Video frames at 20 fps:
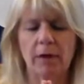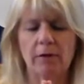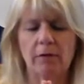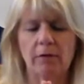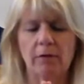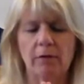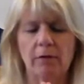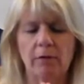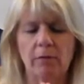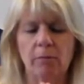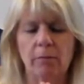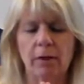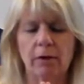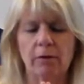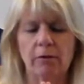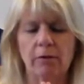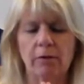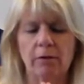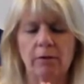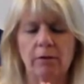picture to
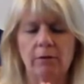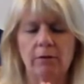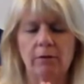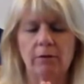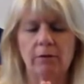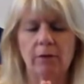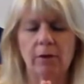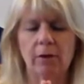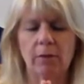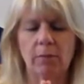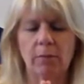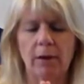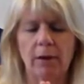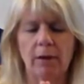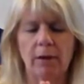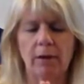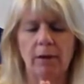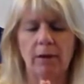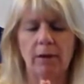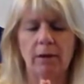picture deep the sun
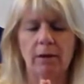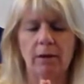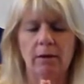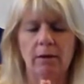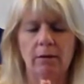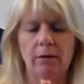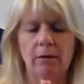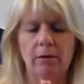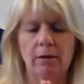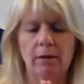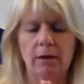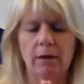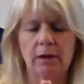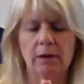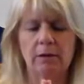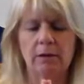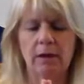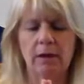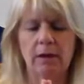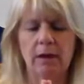to down
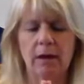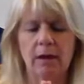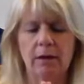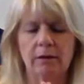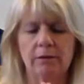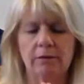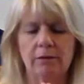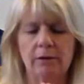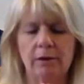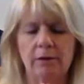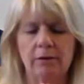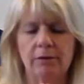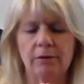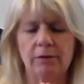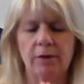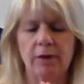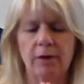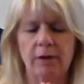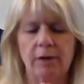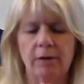to left to
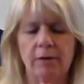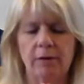sun.